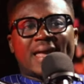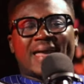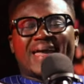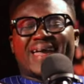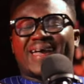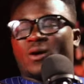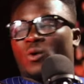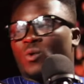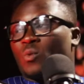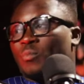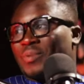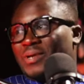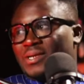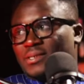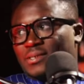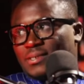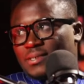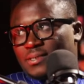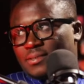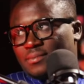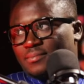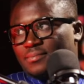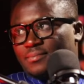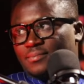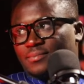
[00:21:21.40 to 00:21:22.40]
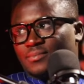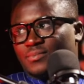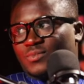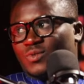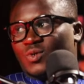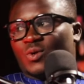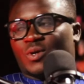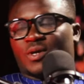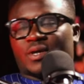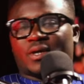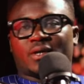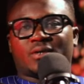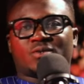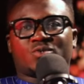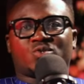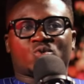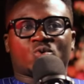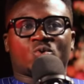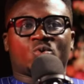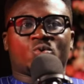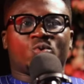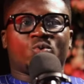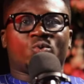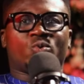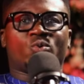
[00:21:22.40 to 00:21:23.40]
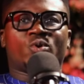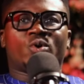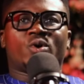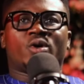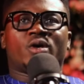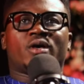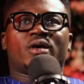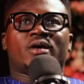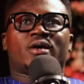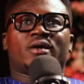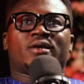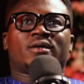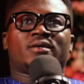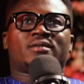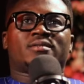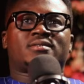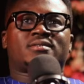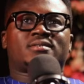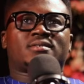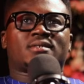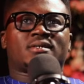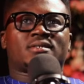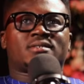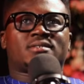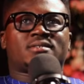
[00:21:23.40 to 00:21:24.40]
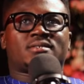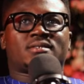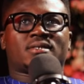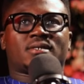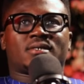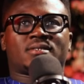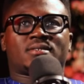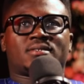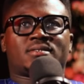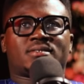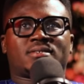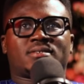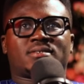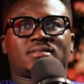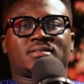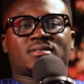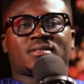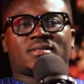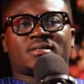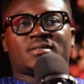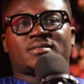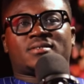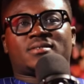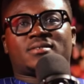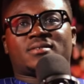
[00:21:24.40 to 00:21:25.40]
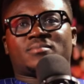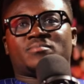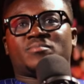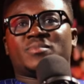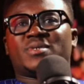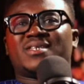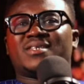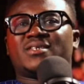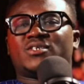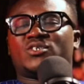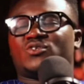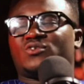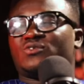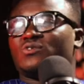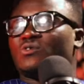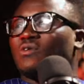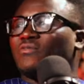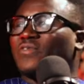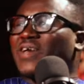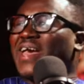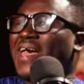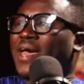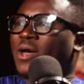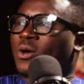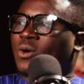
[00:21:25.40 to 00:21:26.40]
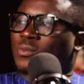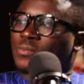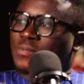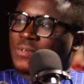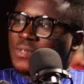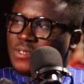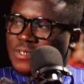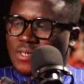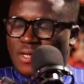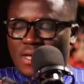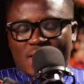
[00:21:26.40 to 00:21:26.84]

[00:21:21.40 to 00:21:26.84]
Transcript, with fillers: helpers. Mm. Okay, so it's it's it's it's ministry of helps,